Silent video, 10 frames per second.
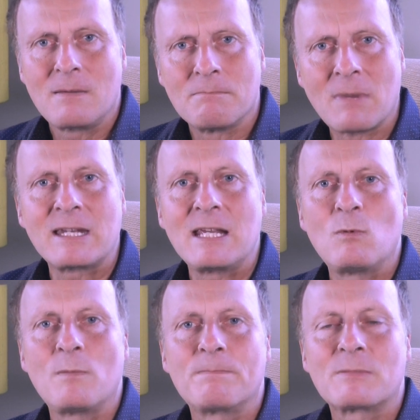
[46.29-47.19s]
Money
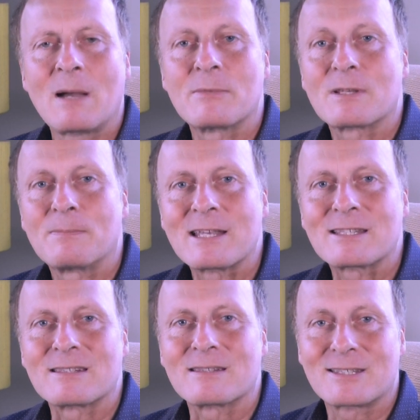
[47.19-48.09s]
would come as a
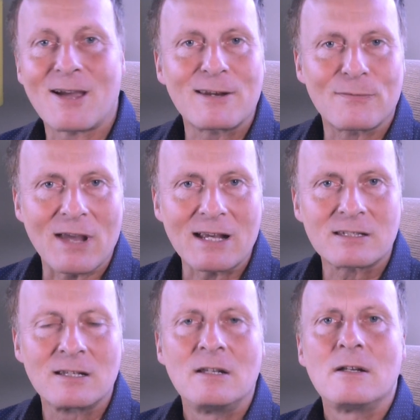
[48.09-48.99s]
pleasant side
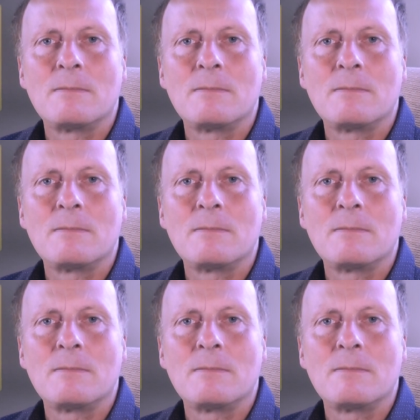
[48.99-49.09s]
effect,